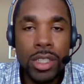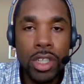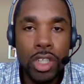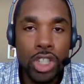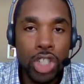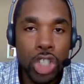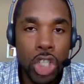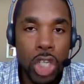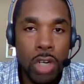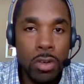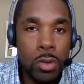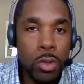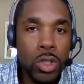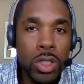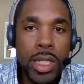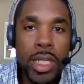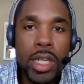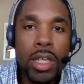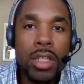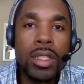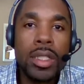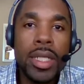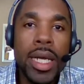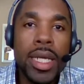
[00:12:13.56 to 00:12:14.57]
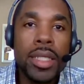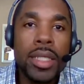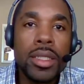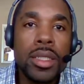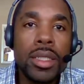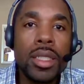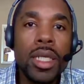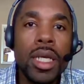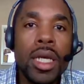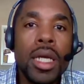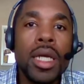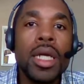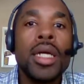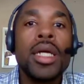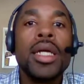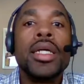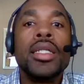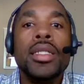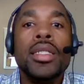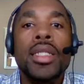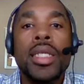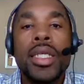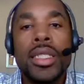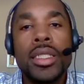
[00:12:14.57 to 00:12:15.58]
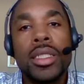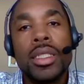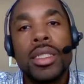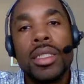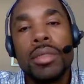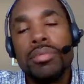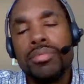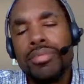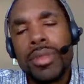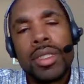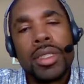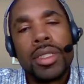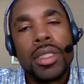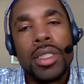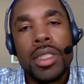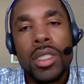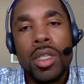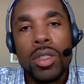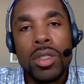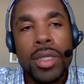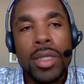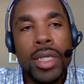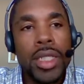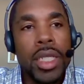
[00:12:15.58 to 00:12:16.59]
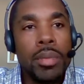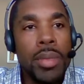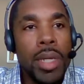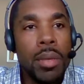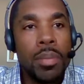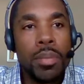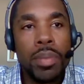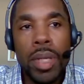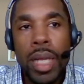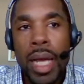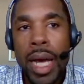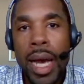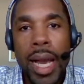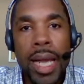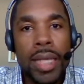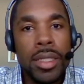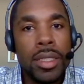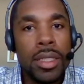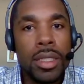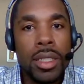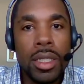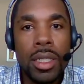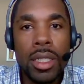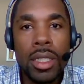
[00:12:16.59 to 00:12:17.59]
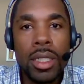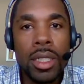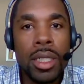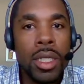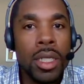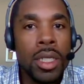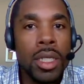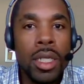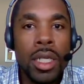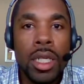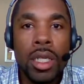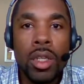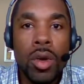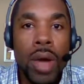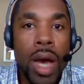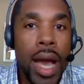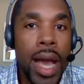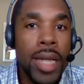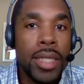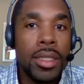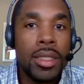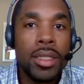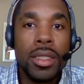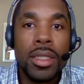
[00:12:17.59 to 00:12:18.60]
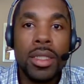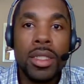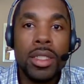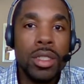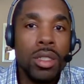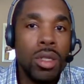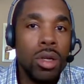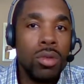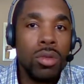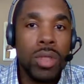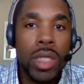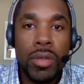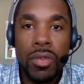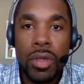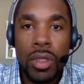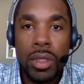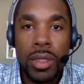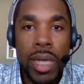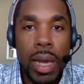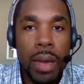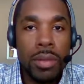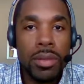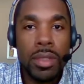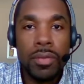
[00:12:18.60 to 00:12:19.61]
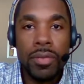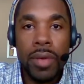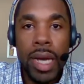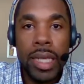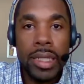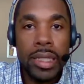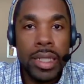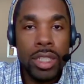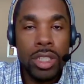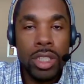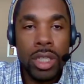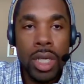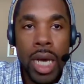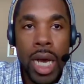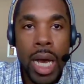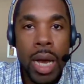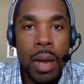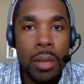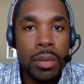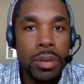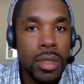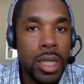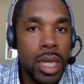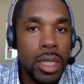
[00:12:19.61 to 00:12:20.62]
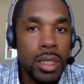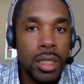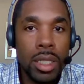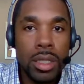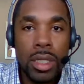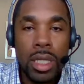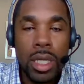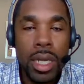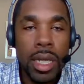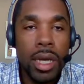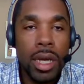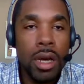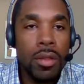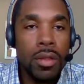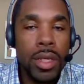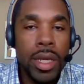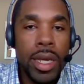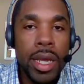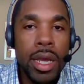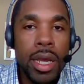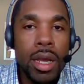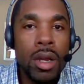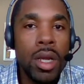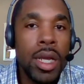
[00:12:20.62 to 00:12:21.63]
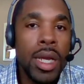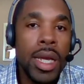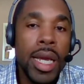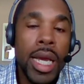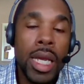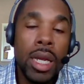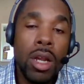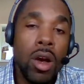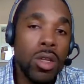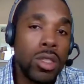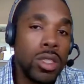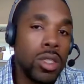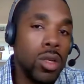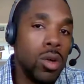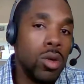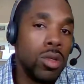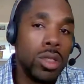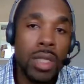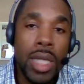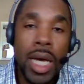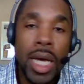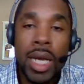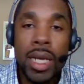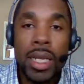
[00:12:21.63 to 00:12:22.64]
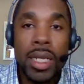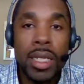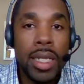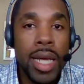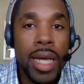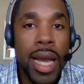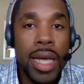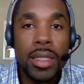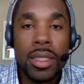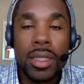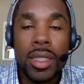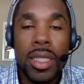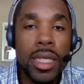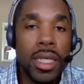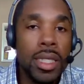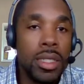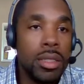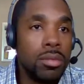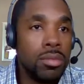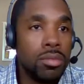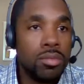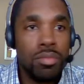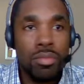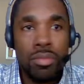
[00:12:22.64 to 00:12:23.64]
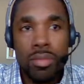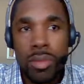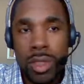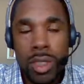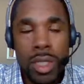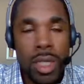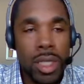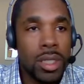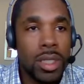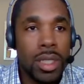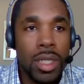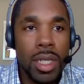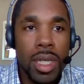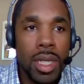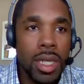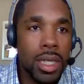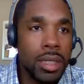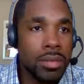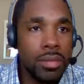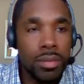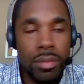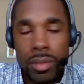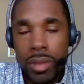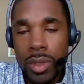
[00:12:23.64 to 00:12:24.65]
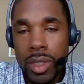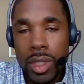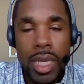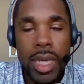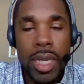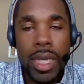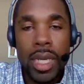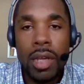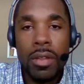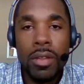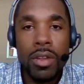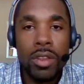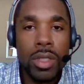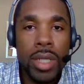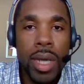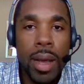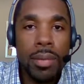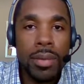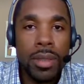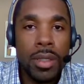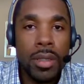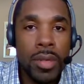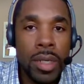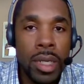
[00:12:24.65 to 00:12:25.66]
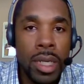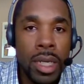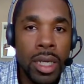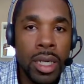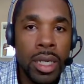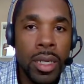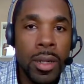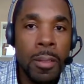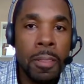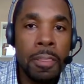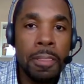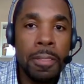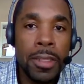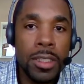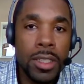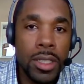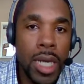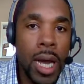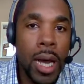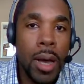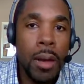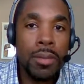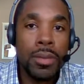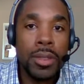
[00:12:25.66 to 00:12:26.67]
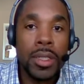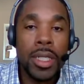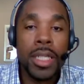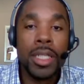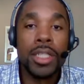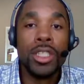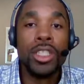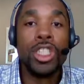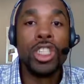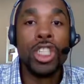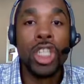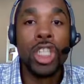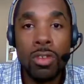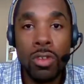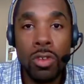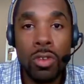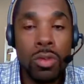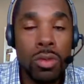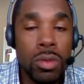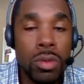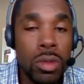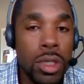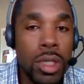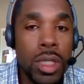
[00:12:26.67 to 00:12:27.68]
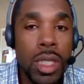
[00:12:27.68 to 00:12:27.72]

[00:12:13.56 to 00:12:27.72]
general skill sets. These skill sets can be applied to different types of IT jobs, not just in healthcare, and also not in IT, just in other types of jobs in general,